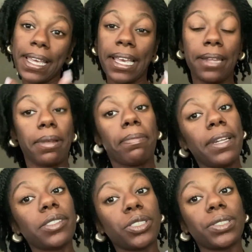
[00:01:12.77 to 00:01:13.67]
in my
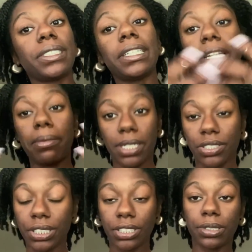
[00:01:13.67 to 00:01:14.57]
ministry and at my
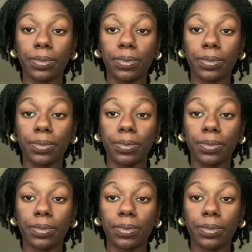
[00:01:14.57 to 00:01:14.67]
church